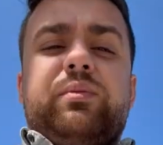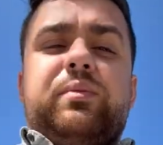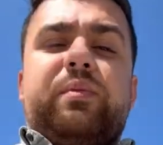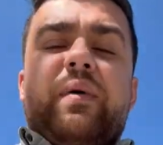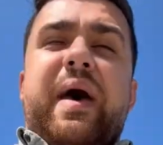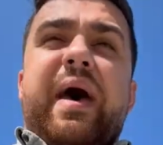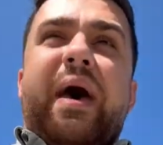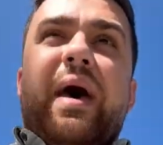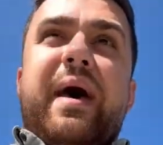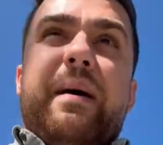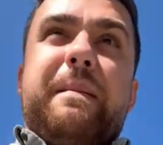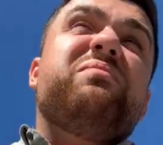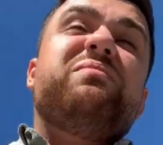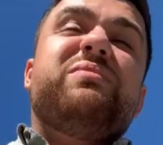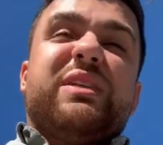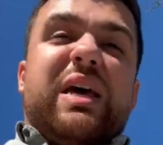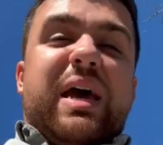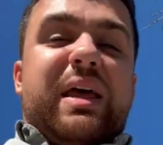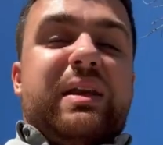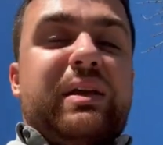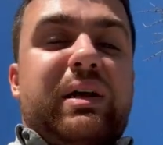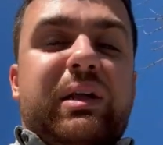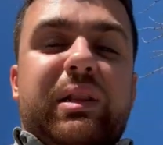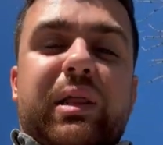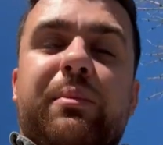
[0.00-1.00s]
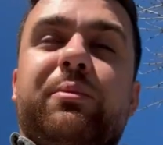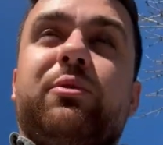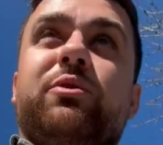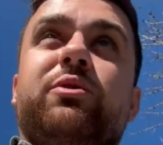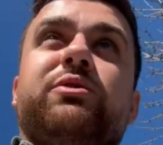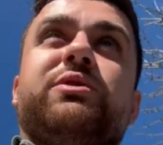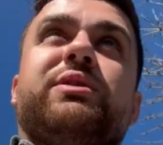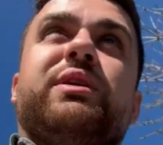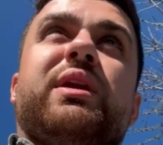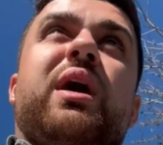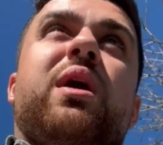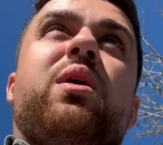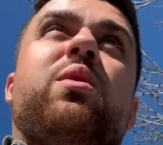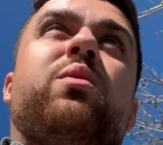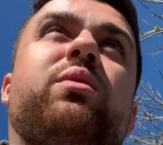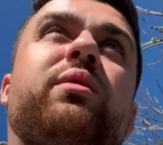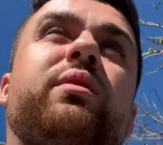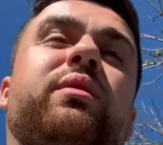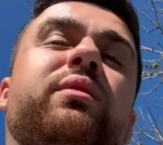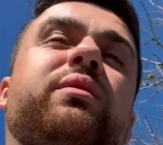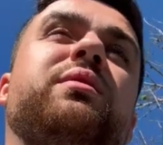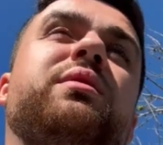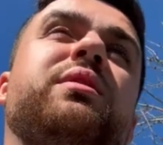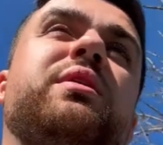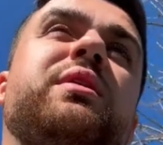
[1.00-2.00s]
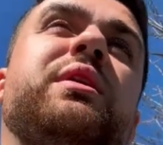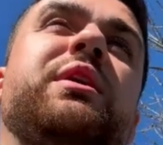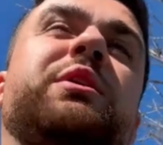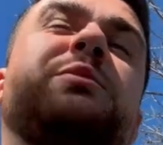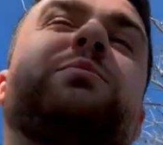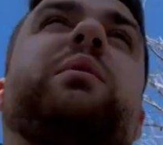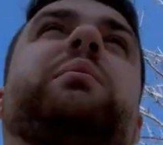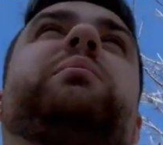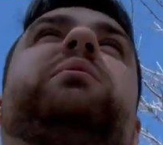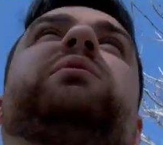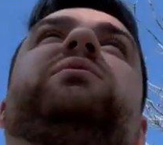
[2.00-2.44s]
that ten kilometers an hour is probably